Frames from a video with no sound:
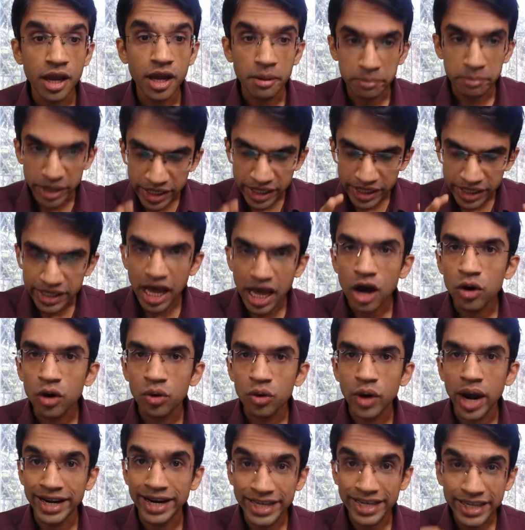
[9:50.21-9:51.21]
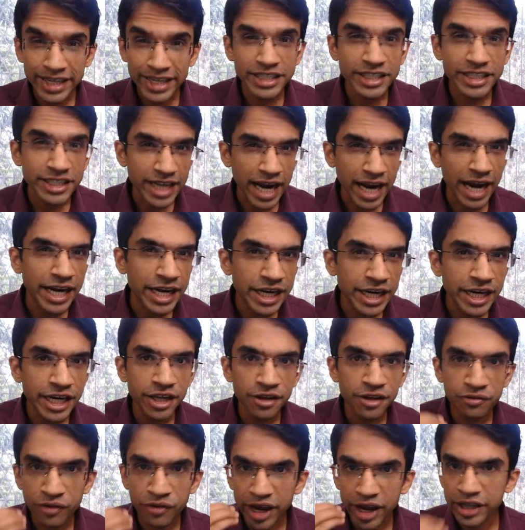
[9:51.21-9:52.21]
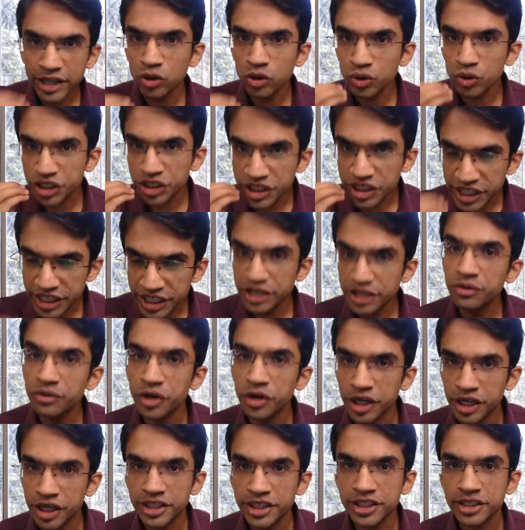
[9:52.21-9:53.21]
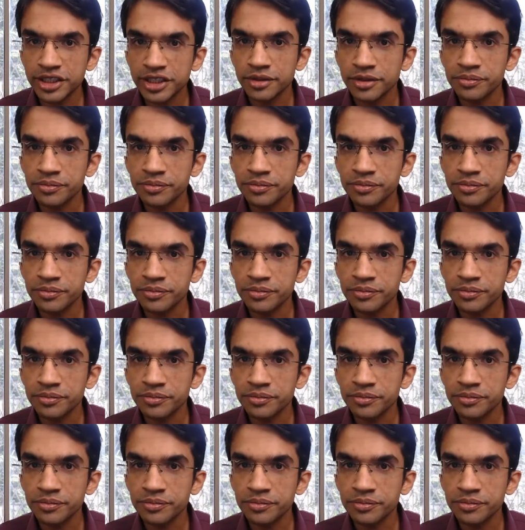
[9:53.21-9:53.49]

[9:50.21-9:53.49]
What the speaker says: But now at least identify those keywords